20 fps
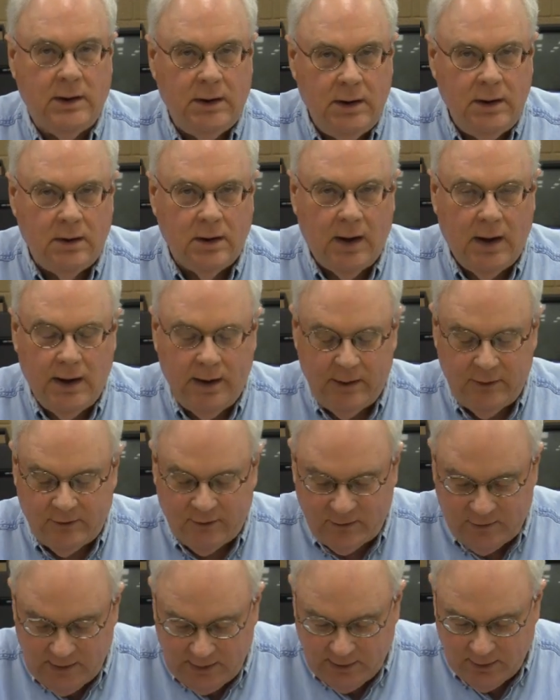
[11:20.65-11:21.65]
Eli
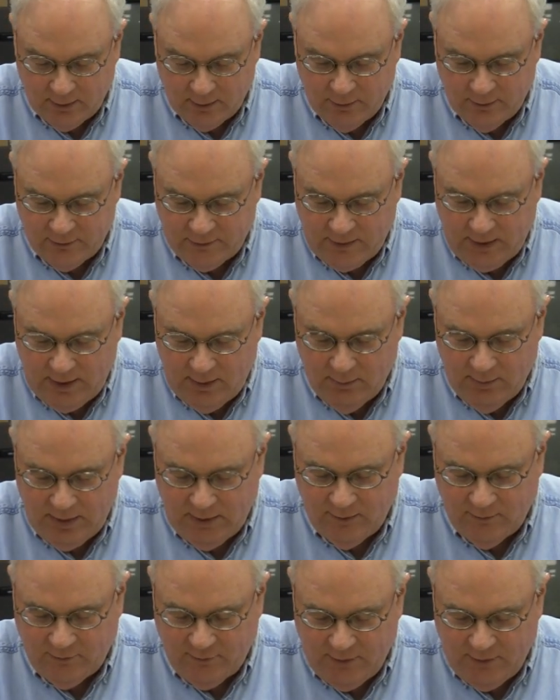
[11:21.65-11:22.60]
Sellers came in